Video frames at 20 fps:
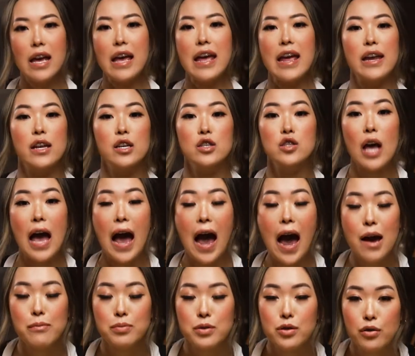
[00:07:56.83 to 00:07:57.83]
It is
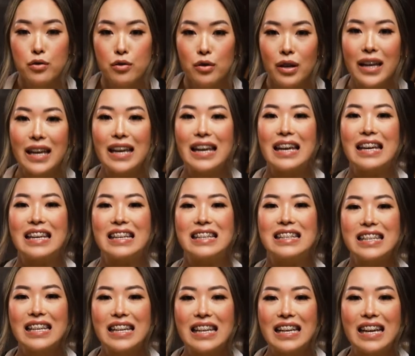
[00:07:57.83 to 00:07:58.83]
absolutely
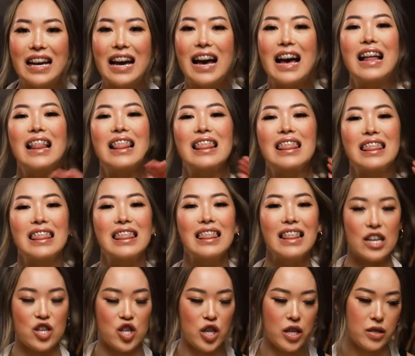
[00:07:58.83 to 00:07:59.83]

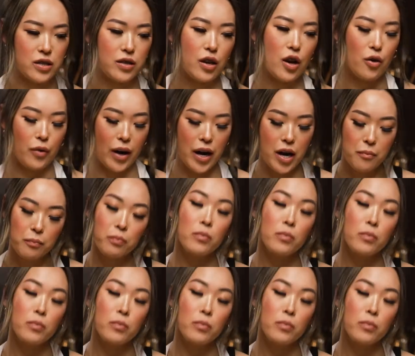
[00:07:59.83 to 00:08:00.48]
delicious, okay?